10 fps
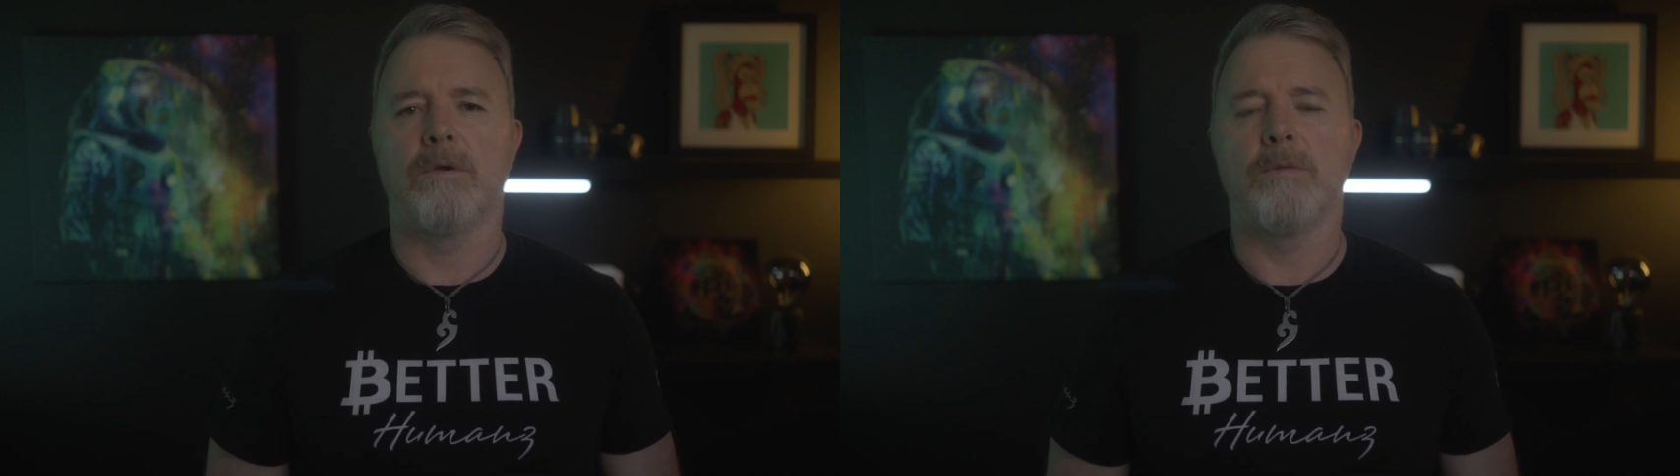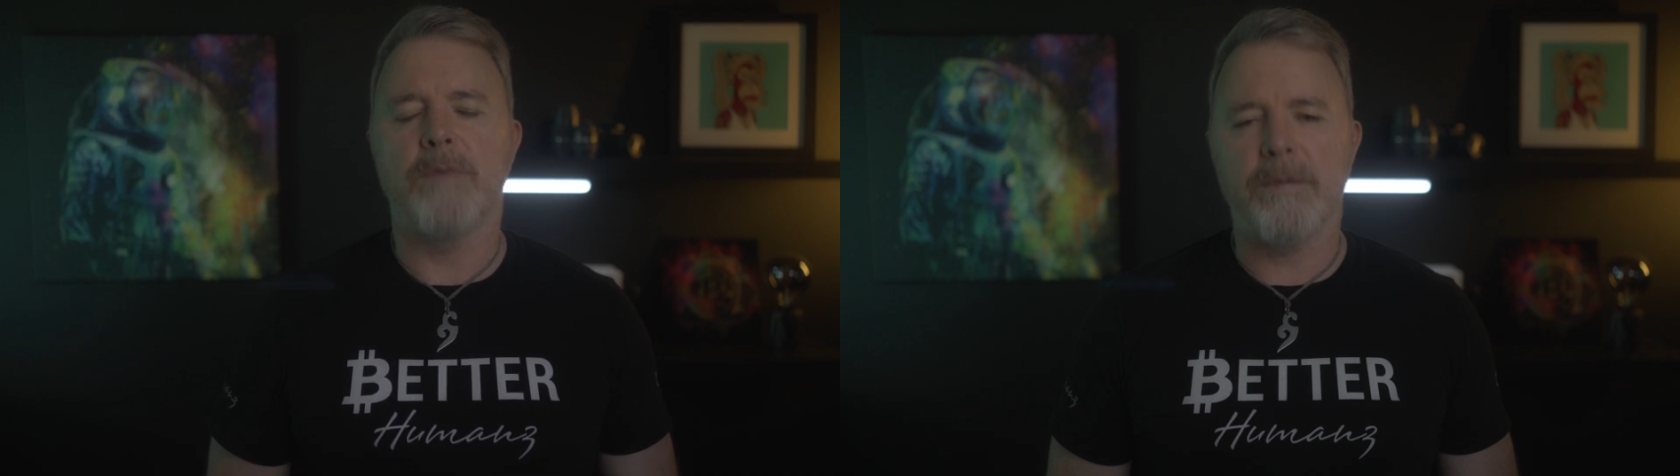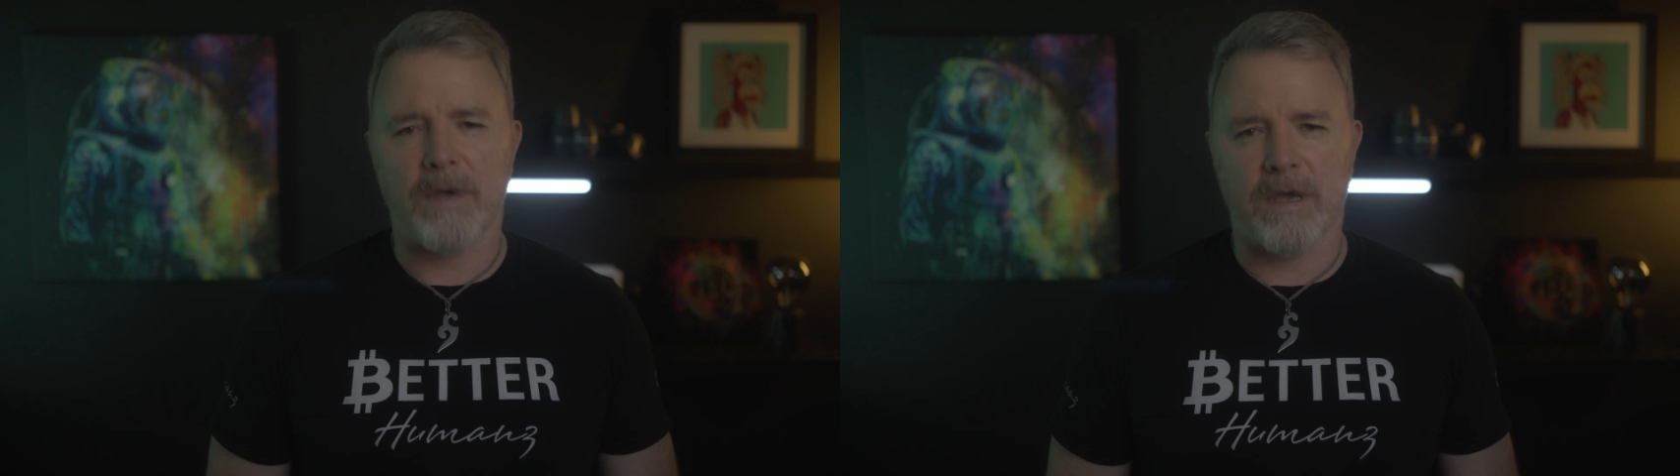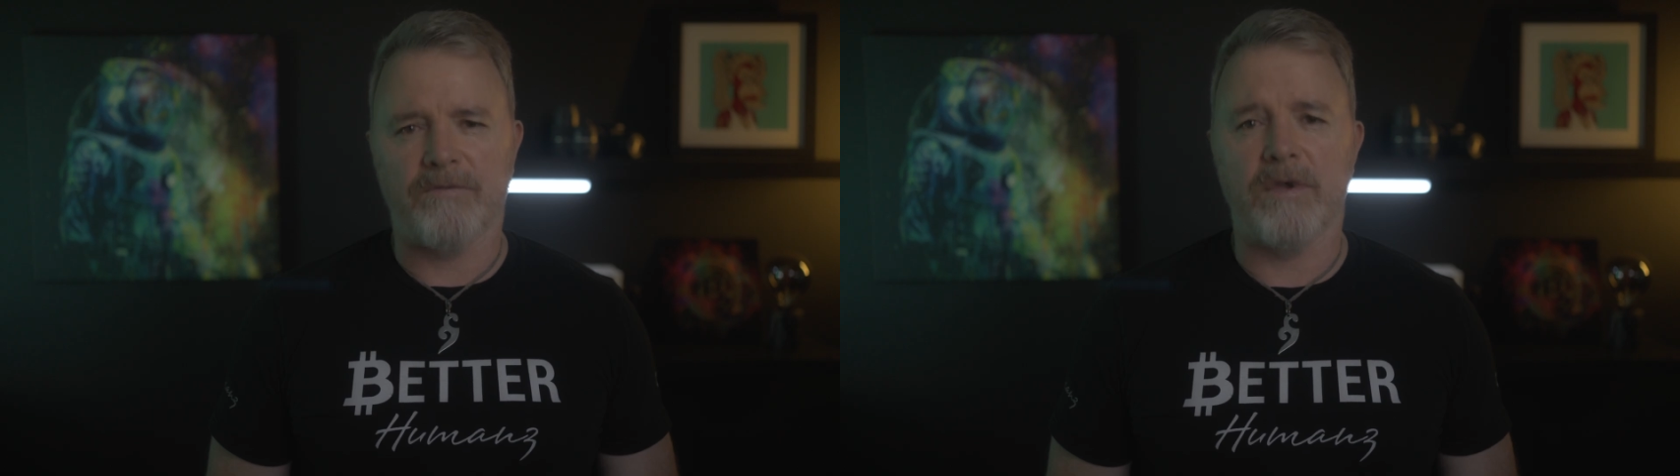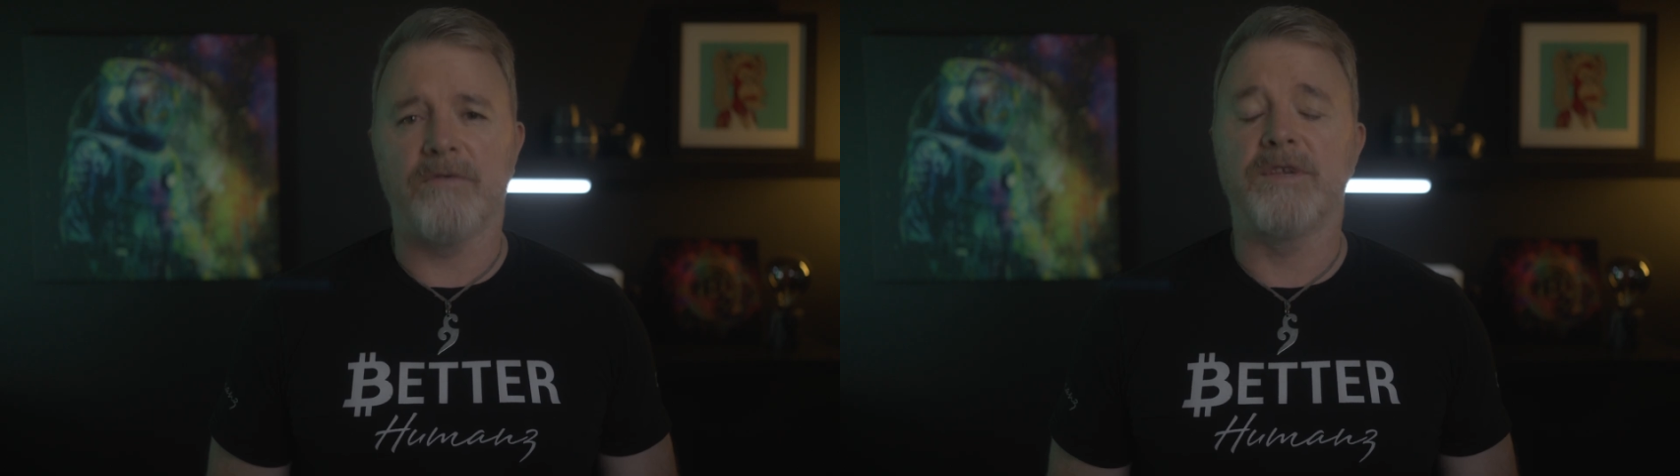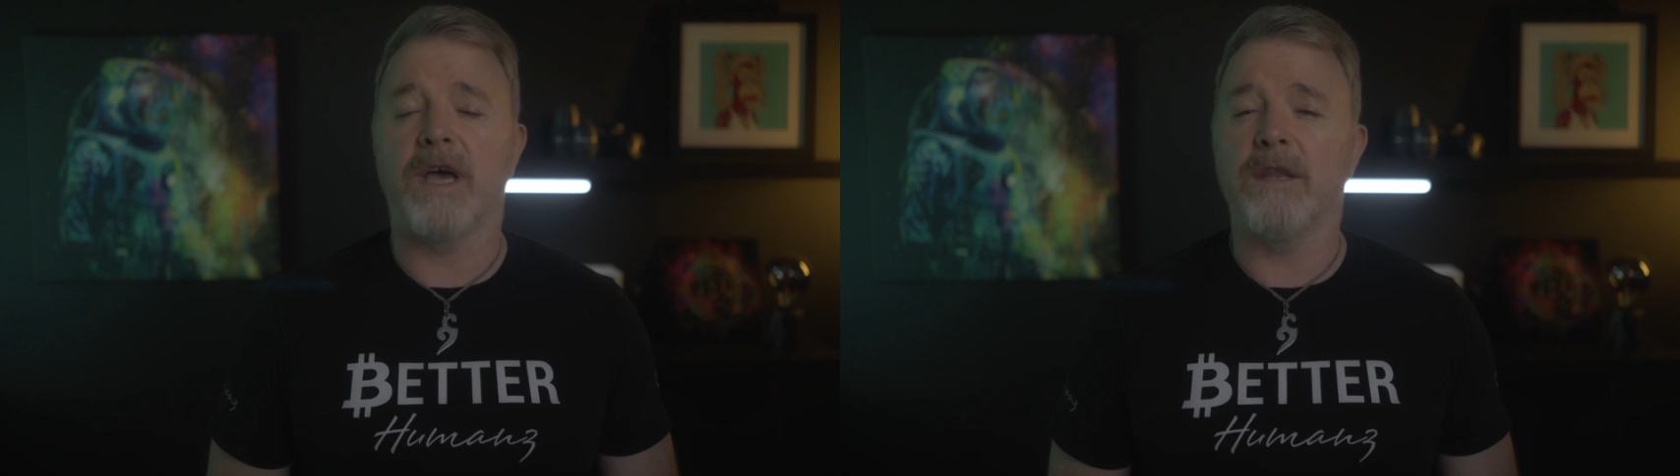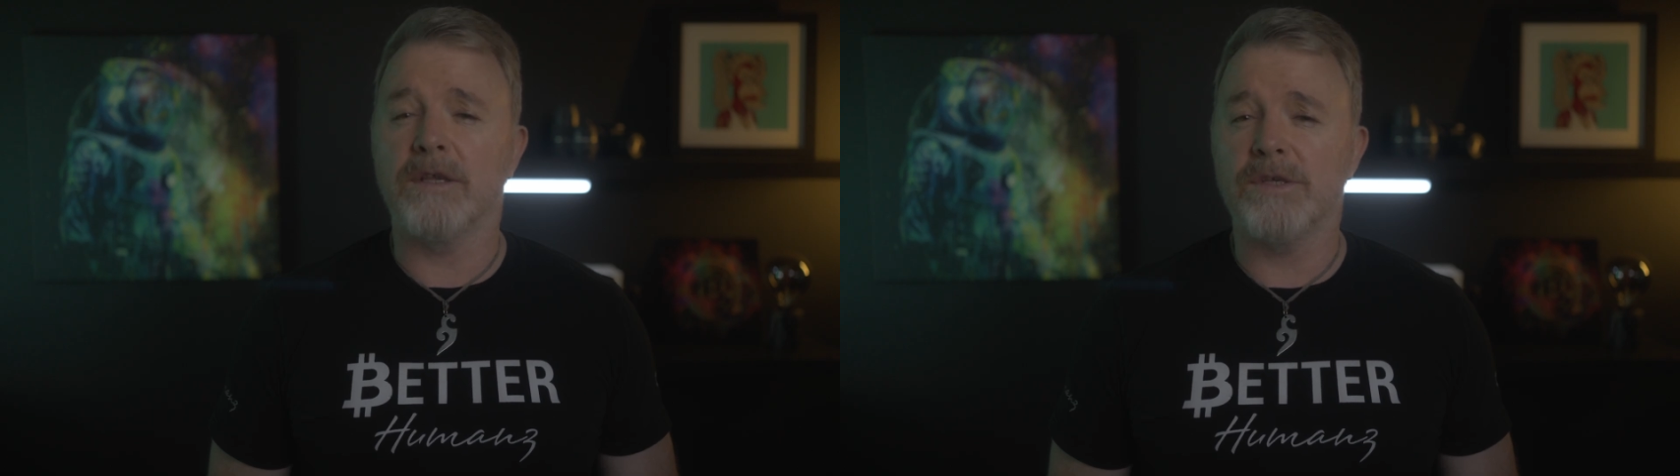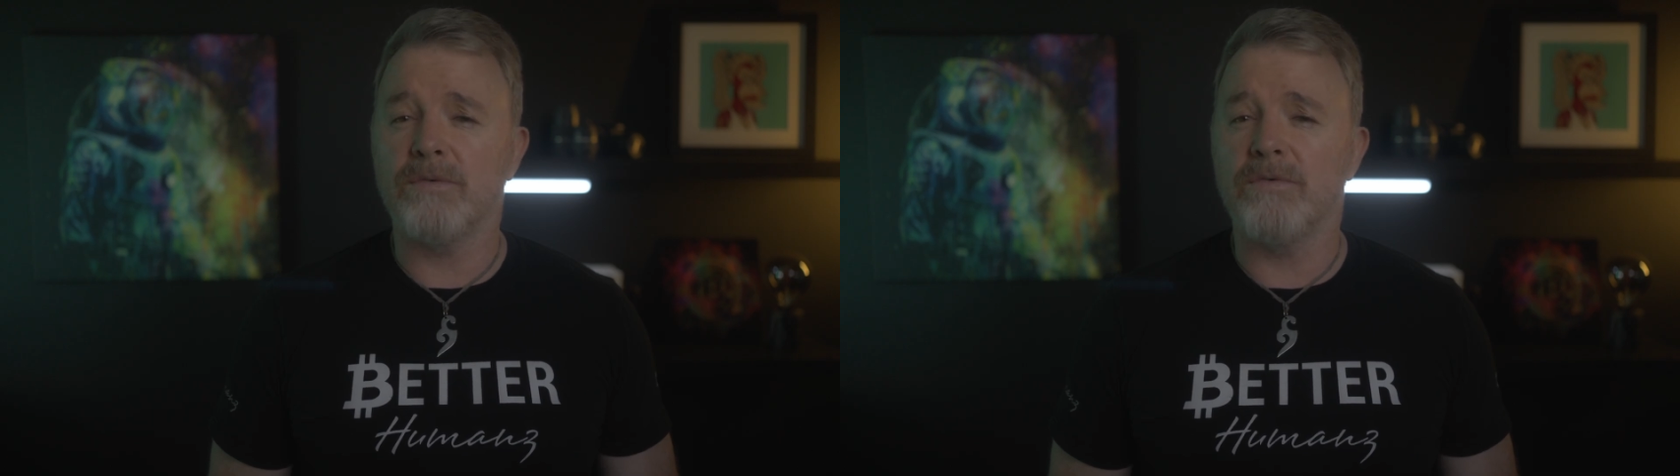Remember, if you've done
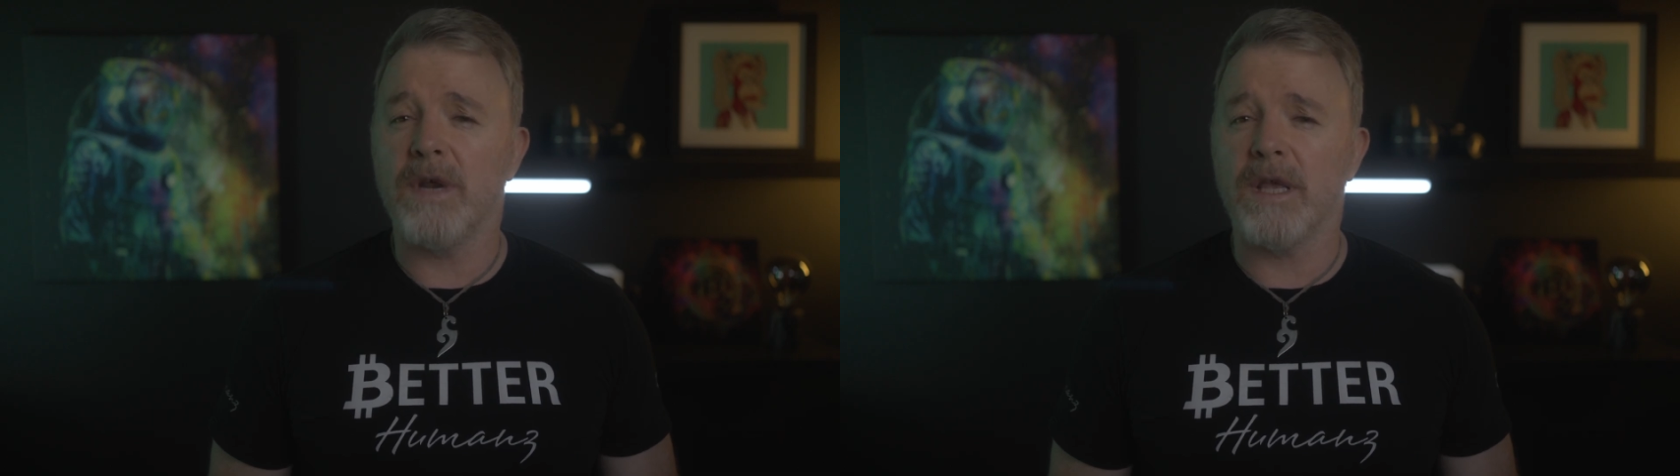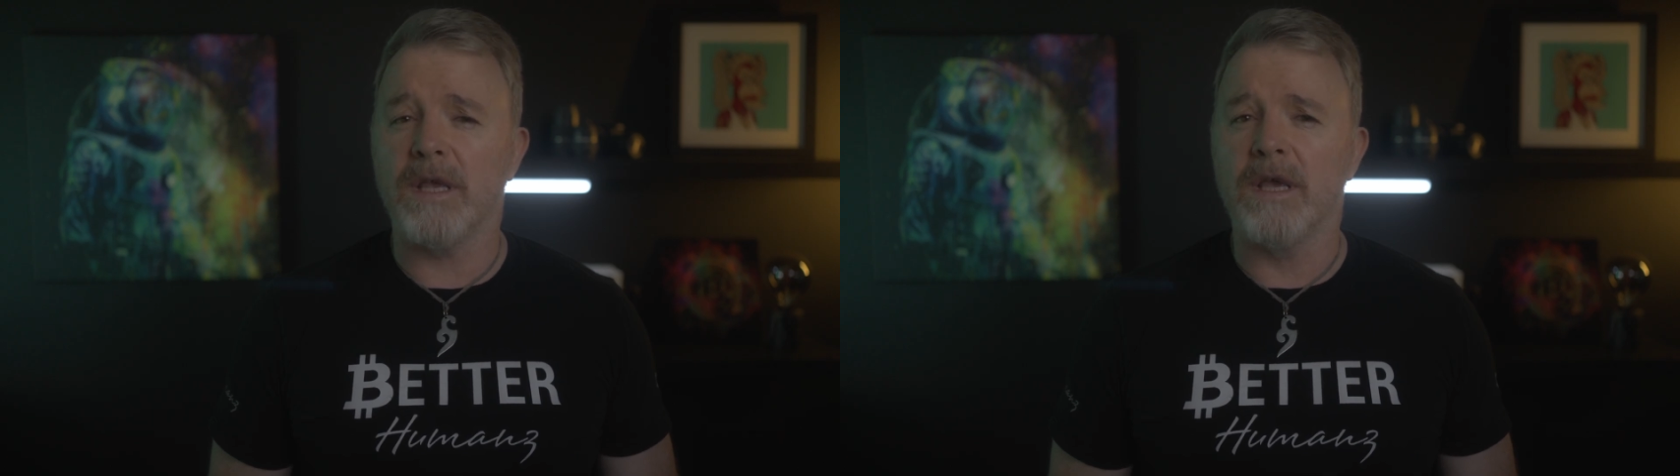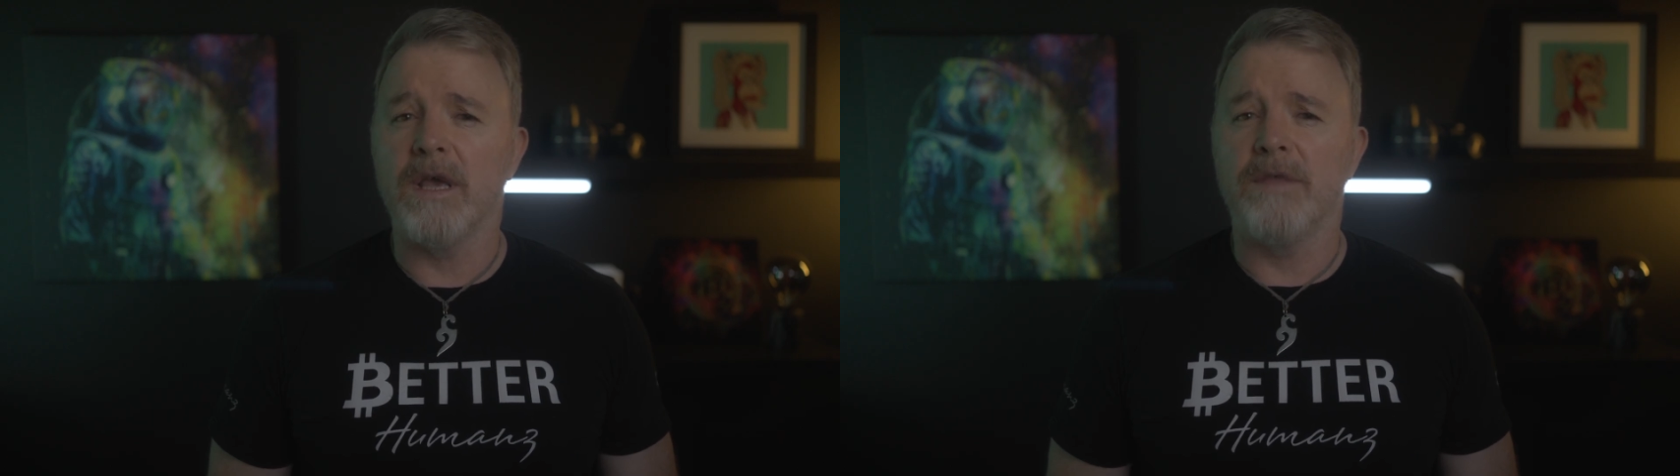this already,